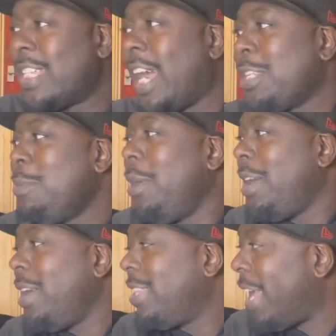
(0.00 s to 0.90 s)
like, you
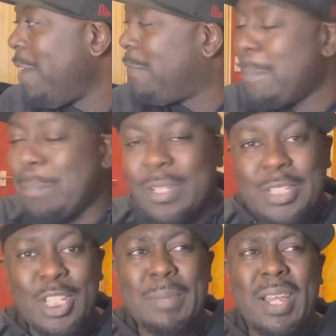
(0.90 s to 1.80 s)
heard everybody
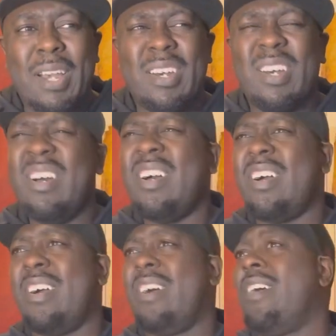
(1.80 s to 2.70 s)
in cinema go,
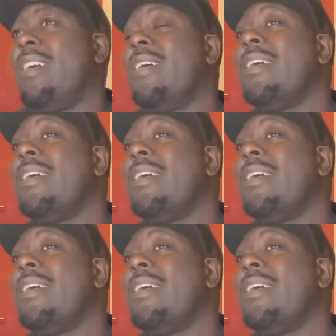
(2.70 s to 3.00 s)
ugh.